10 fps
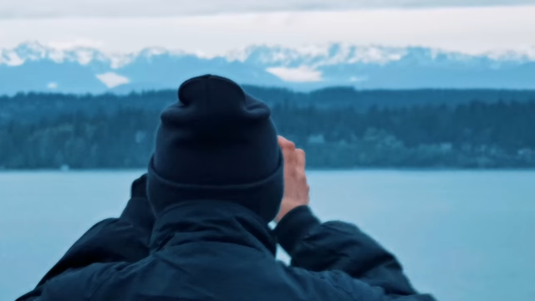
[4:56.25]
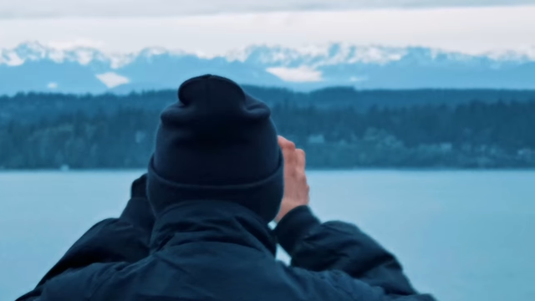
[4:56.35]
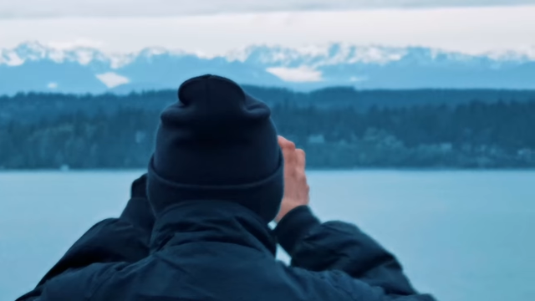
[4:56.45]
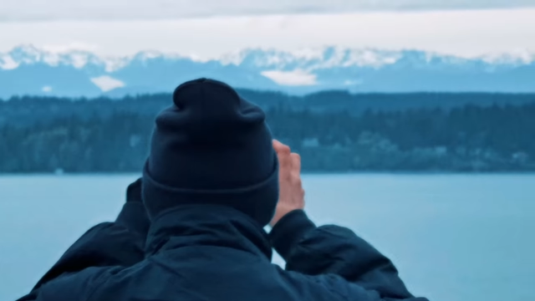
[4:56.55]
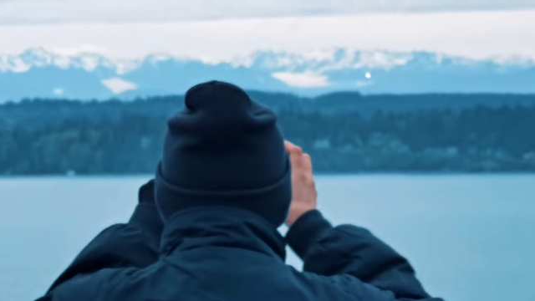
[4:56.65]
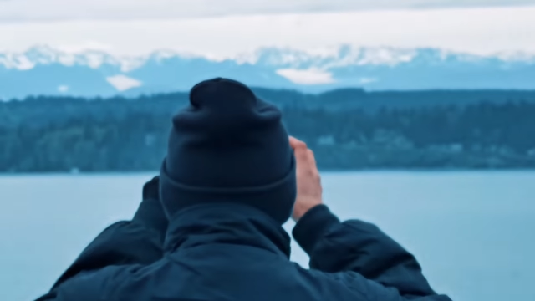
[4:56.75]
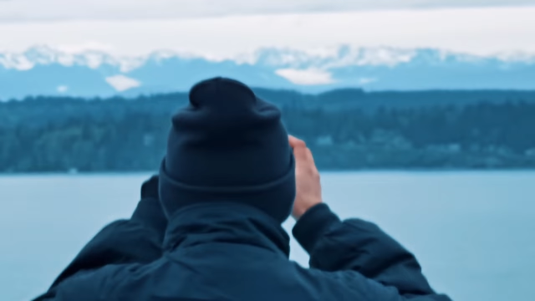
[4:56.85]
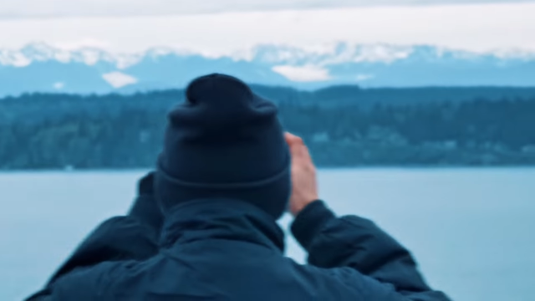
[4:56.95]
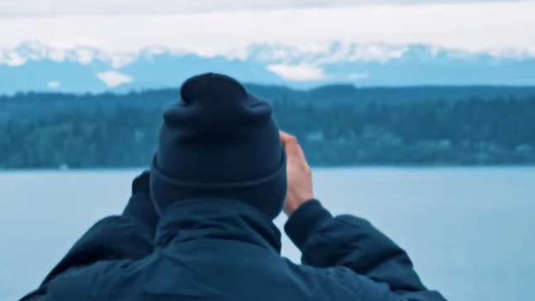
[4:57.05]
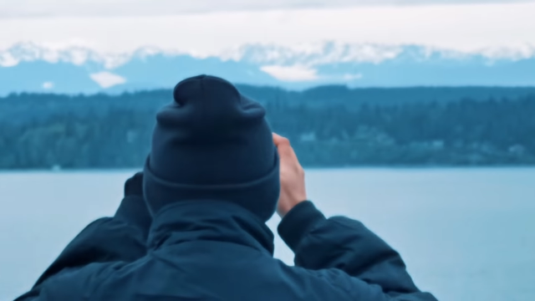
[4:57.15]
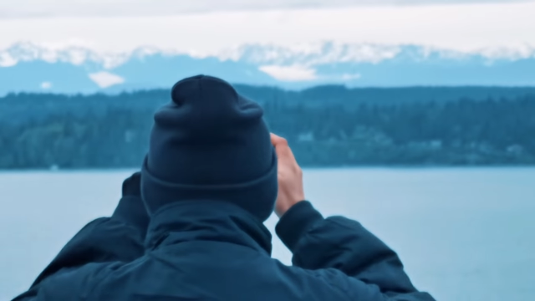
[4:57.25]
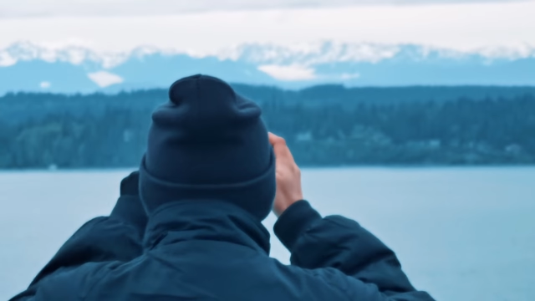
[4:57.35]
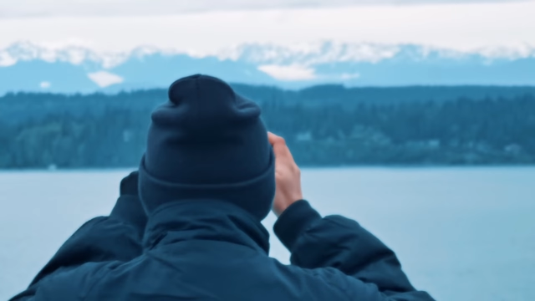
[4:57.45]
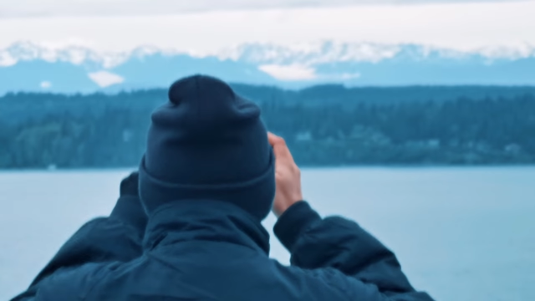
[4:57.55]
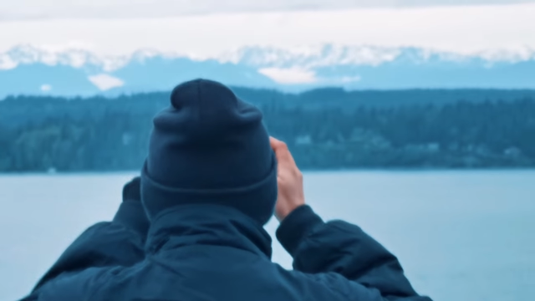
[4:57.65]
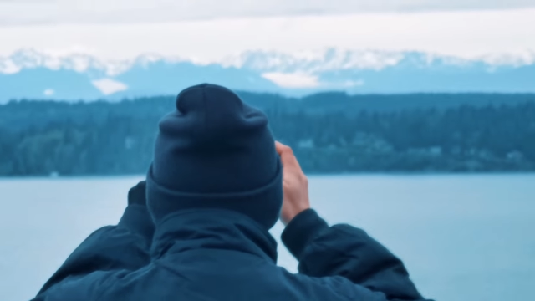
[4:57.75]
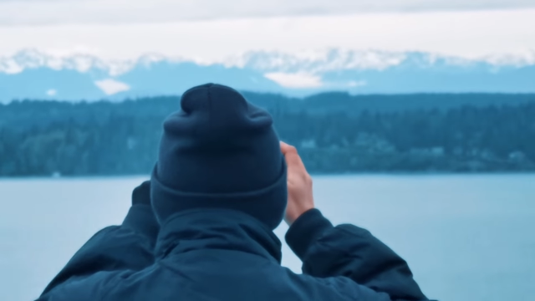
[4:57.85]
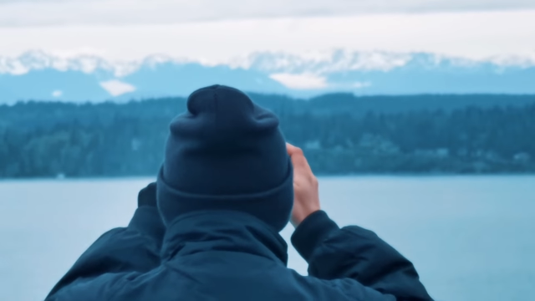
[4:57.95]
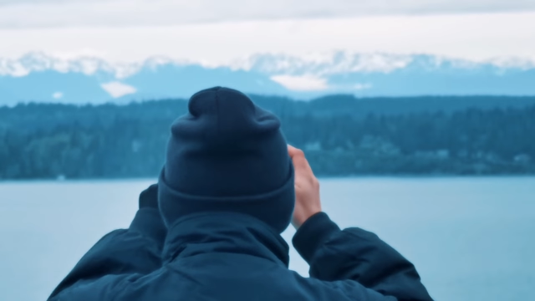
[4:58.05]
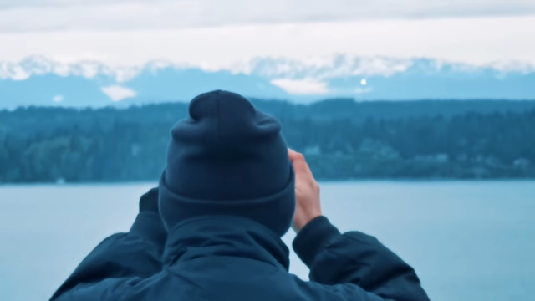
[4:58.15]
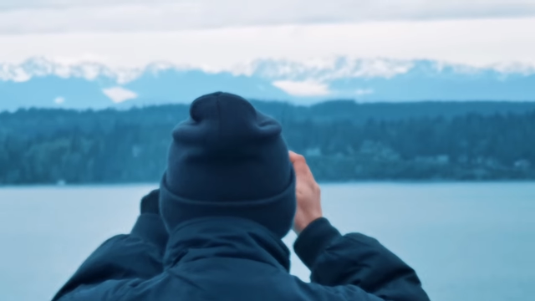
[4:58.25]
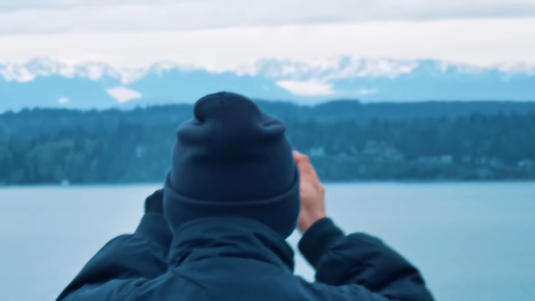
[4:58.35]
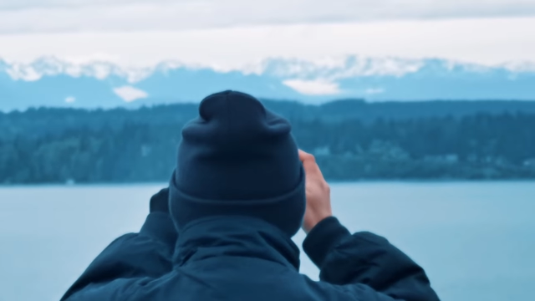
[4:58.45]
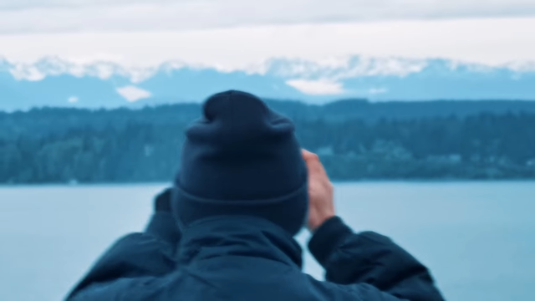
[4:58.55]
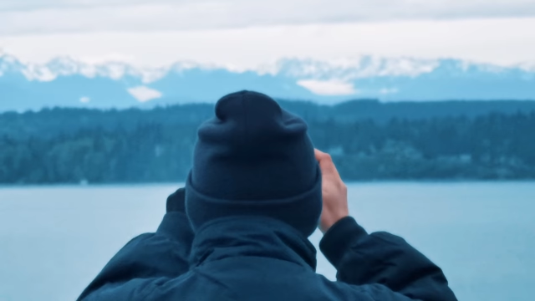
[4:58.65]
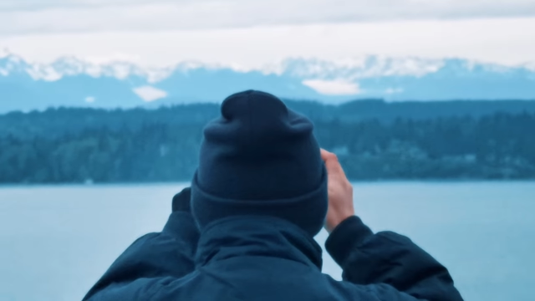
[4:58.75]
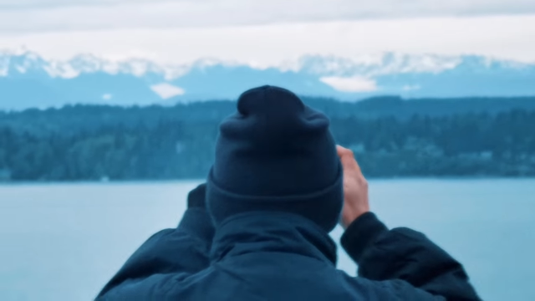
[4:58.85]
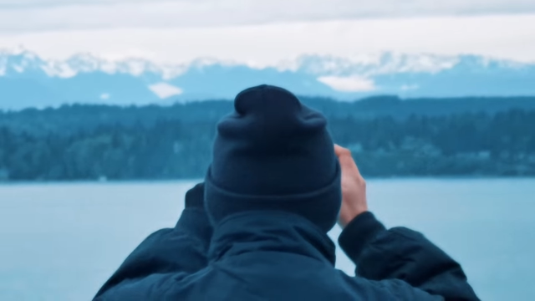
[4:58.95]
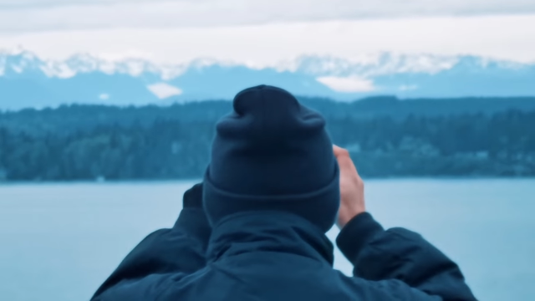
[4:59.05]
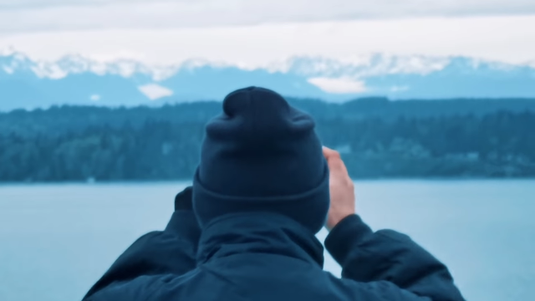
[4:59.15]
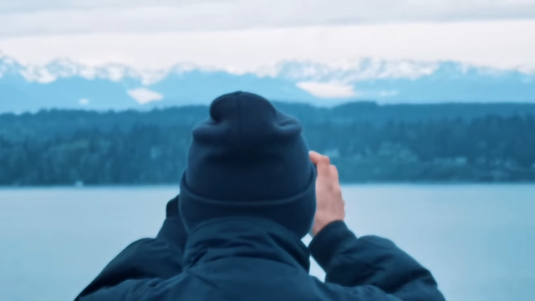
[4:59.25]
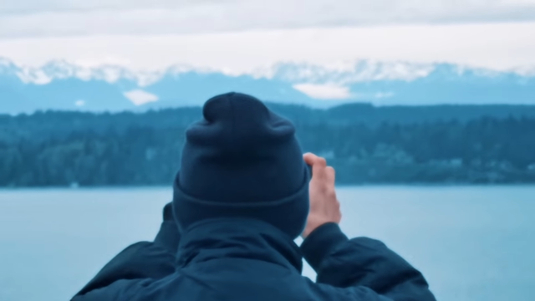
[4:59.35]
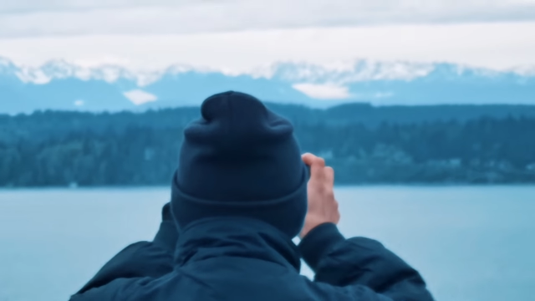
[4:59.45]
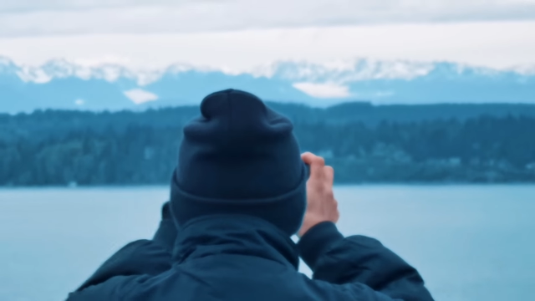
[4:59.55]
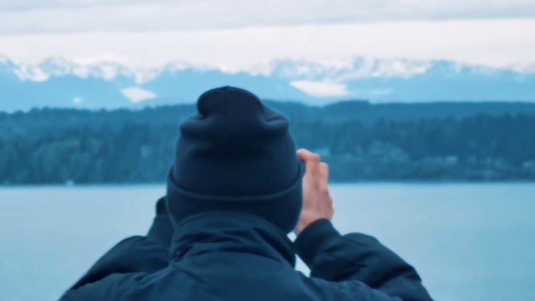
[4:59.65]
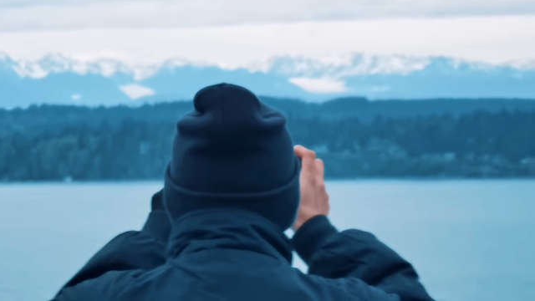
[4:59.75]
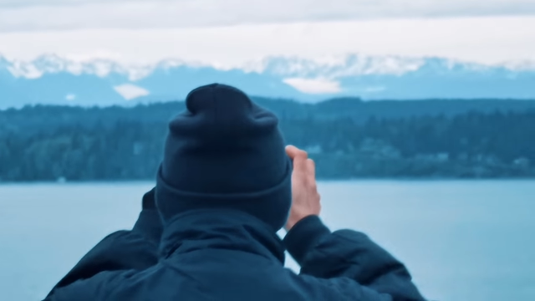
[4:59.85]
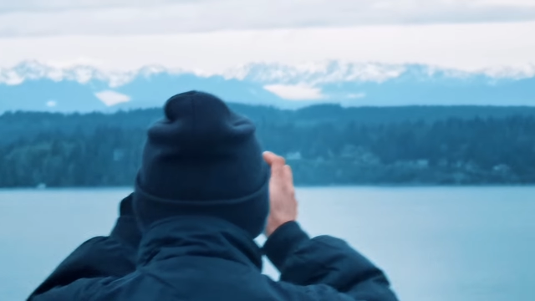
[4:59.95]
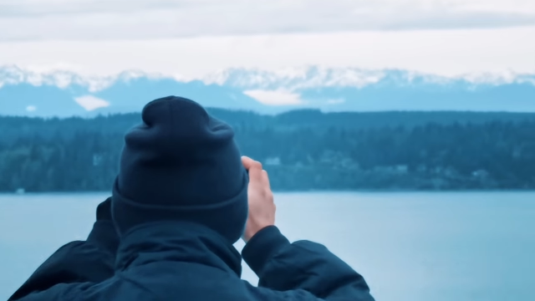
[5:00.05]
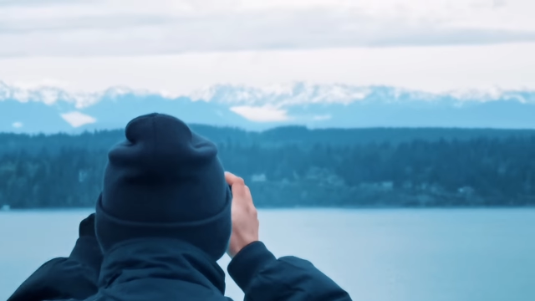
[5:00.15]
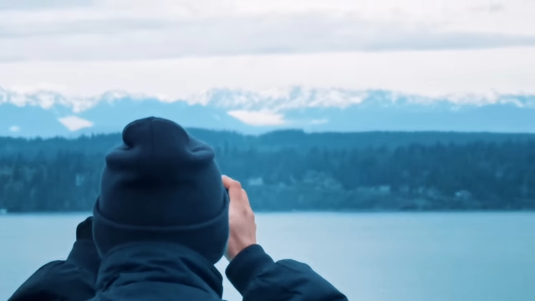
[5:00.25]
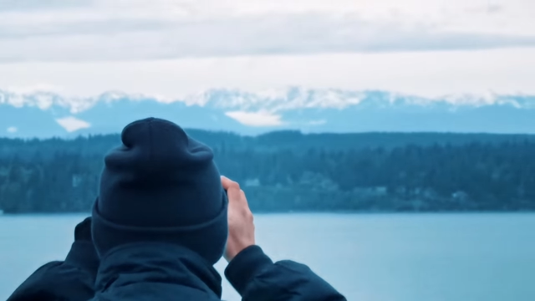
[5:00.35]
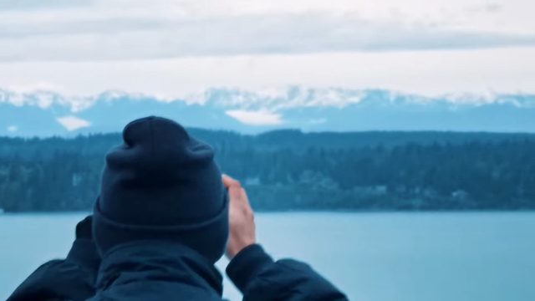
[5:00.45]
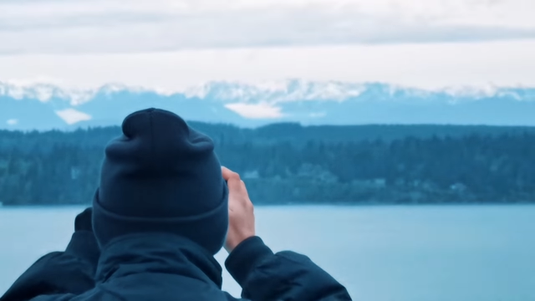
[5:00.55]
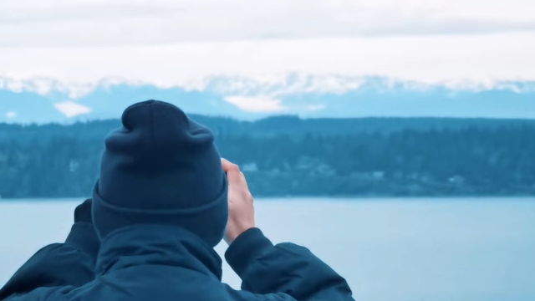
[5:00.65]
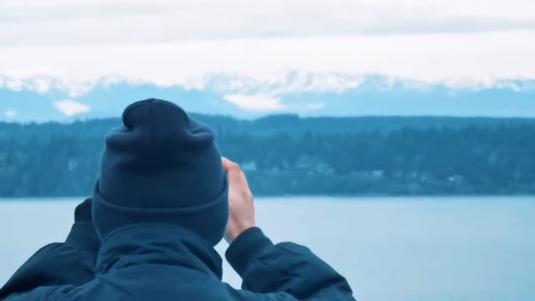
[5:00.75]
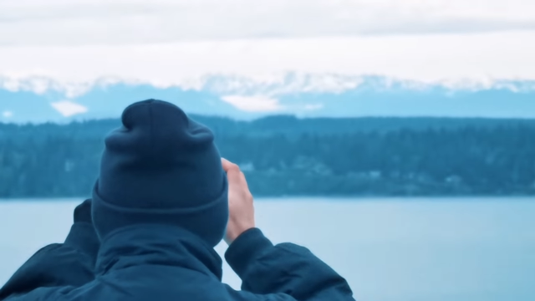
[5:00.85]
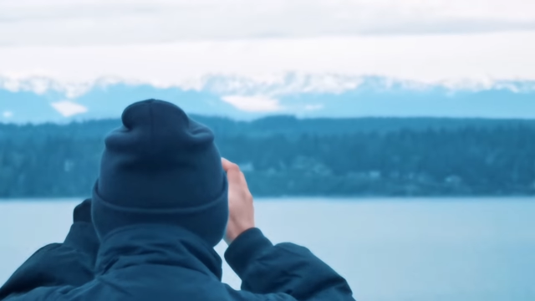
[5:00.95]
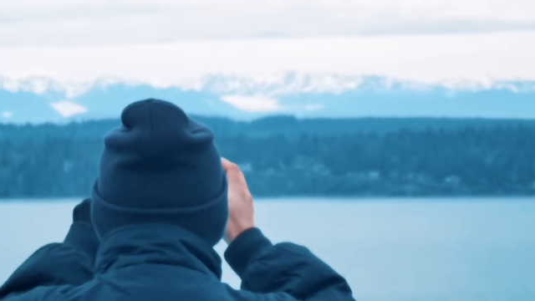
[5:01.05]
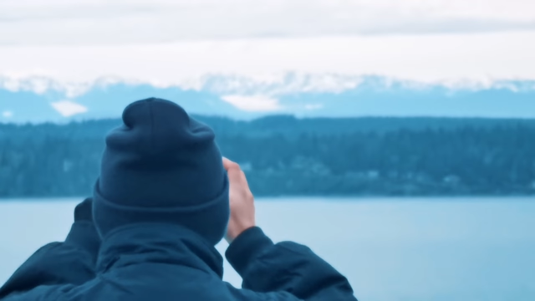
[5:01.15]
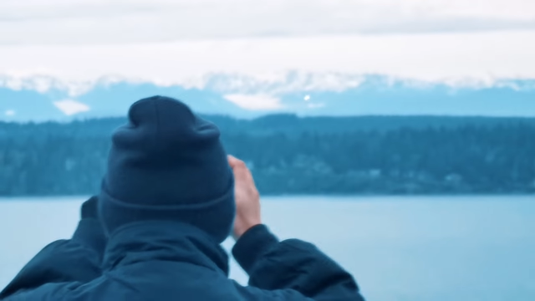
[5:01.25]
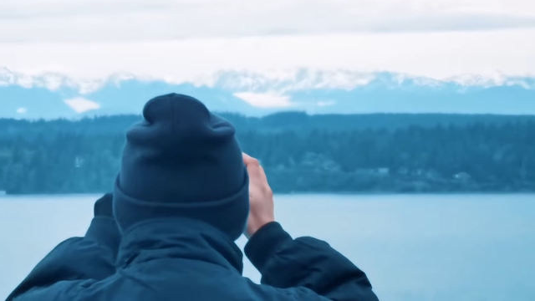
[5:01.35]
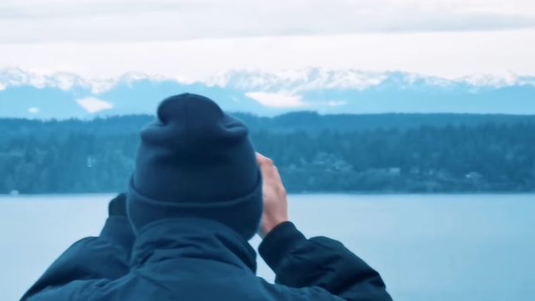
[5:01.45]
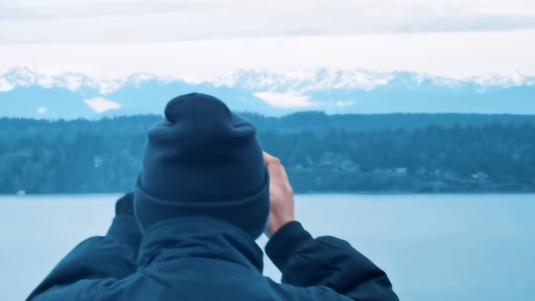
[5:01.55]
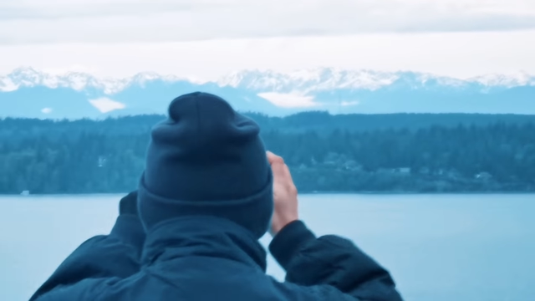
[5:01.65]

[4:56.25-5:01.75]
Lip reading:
[unreadable: no face in view]